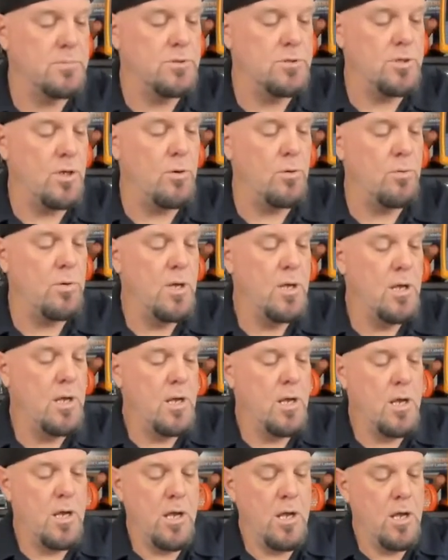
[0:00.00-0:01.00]
So
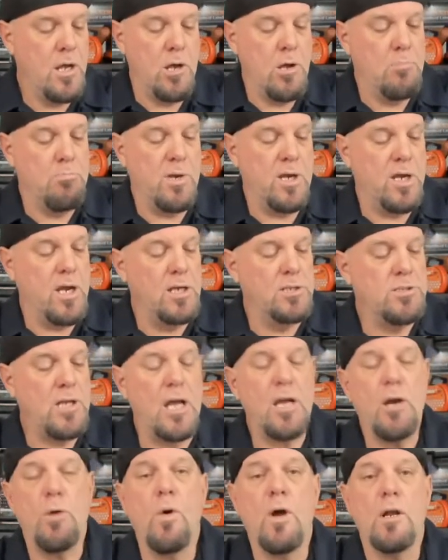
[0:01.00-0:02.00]
because
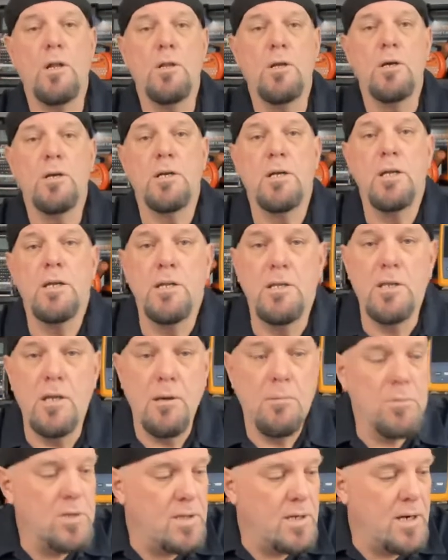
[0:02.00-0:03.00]
I don't want to look any
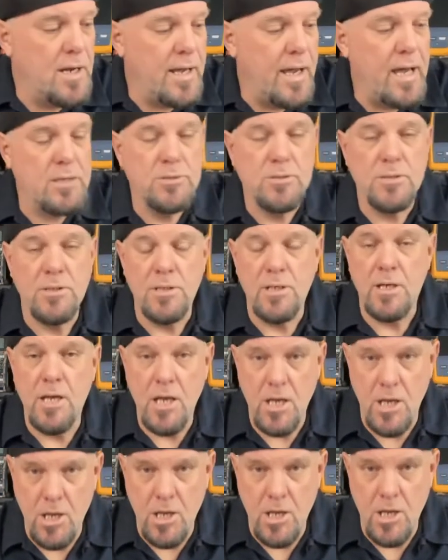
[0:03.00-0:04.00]
dumber than I actually
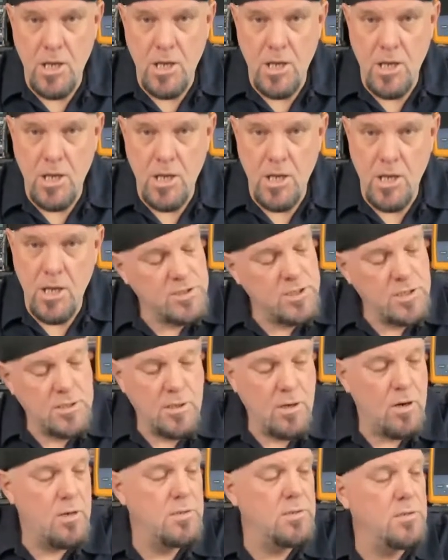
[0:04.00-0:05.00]
am, which isn't
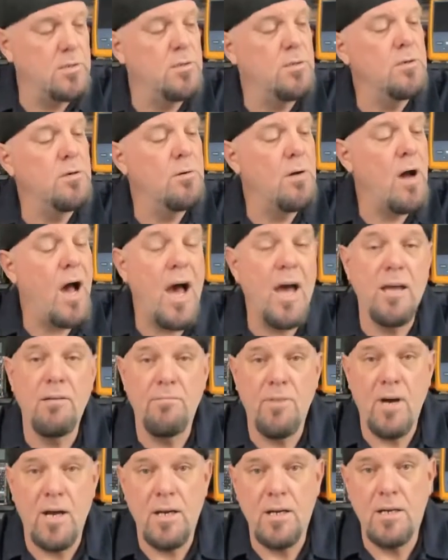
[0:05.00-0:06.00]
hard to do, I
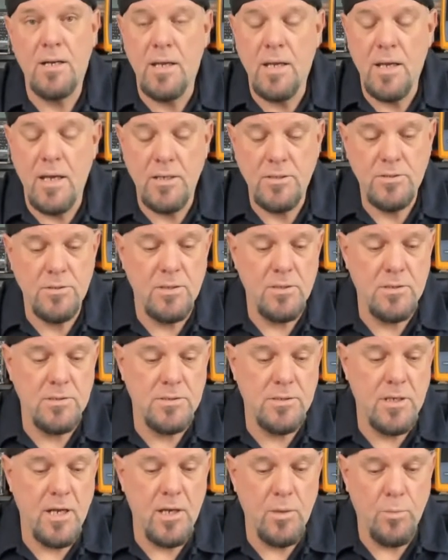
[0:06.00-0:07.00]
invited a guest on
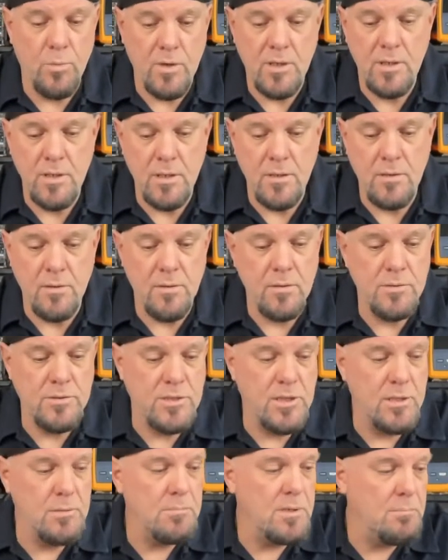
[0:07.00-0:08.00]
today, and we're going to
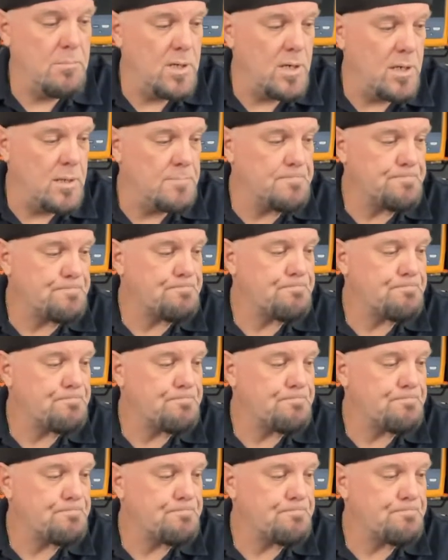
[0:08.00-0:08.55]
introduce him in a minute.